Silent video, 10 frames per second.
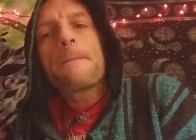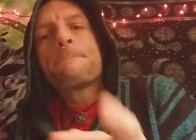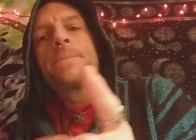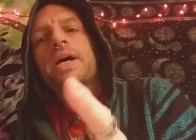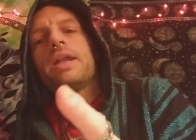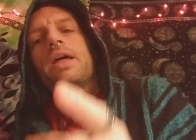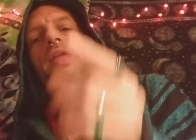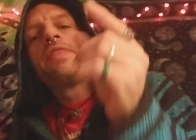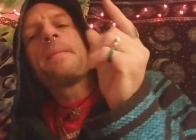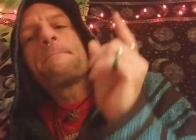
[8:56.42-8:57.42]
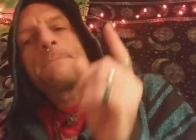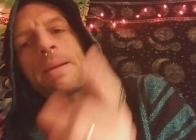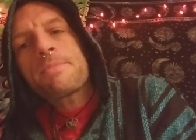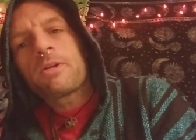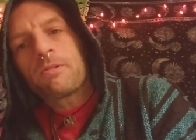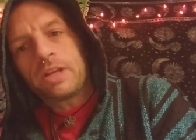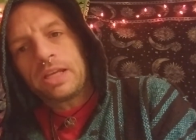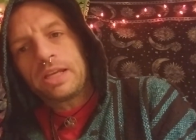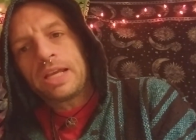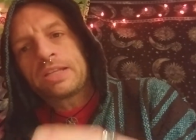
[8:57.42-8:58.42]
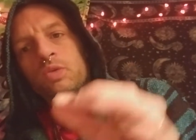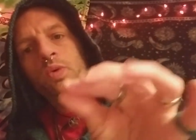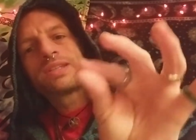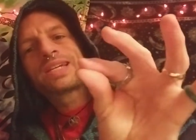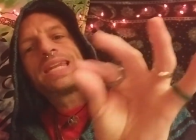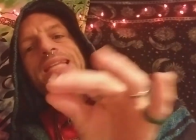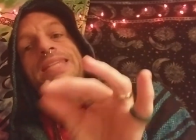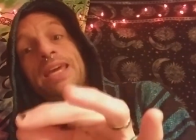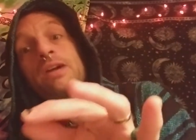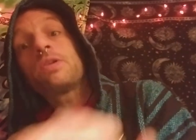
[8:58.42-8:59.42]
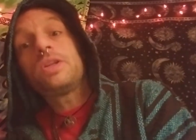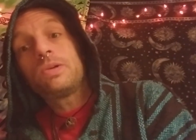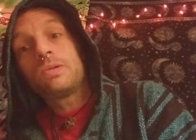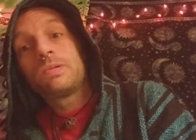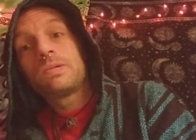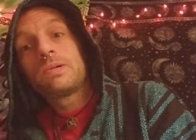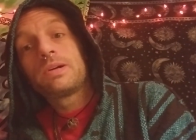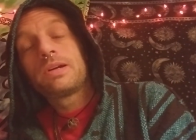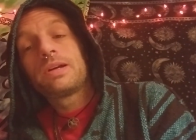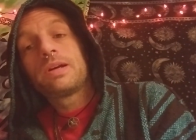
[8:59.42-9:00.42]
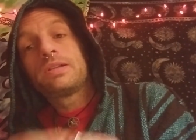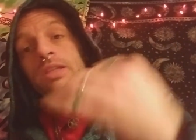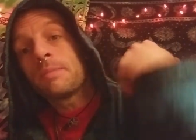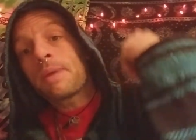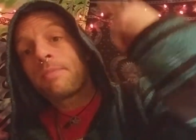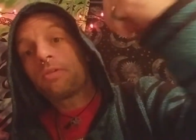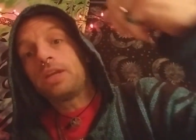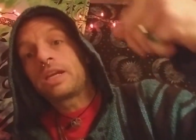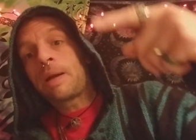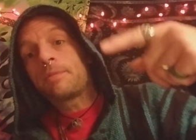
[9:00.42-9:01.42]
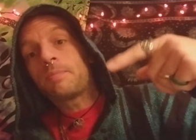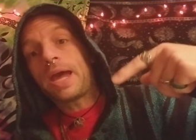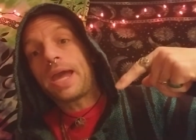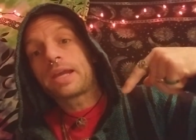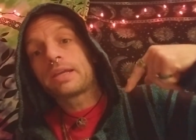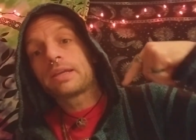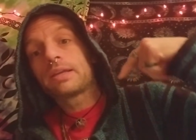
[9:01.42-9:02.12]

but the memory is what's going to tell you. See, the memory comes back.